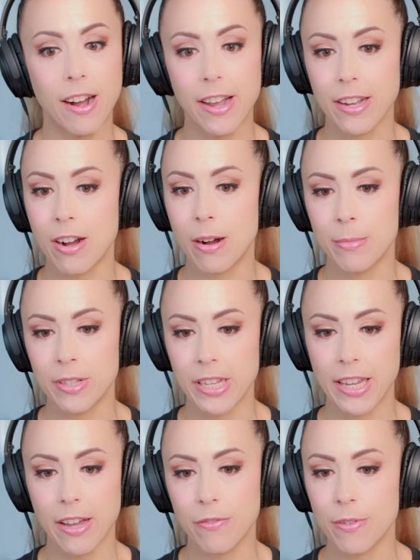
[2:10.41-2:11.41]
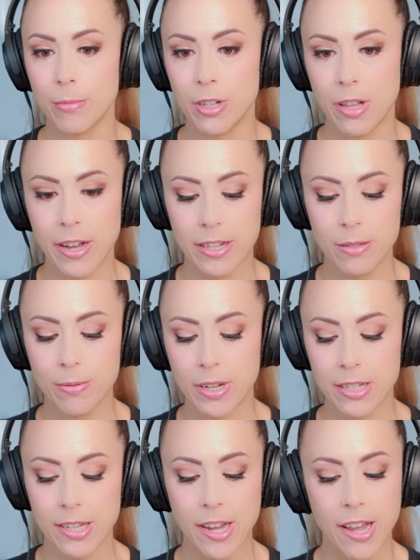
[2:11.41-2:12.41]
I commonly get from clients,
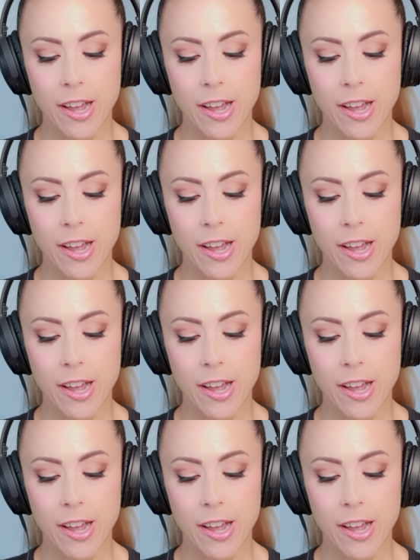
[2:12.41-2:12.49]
because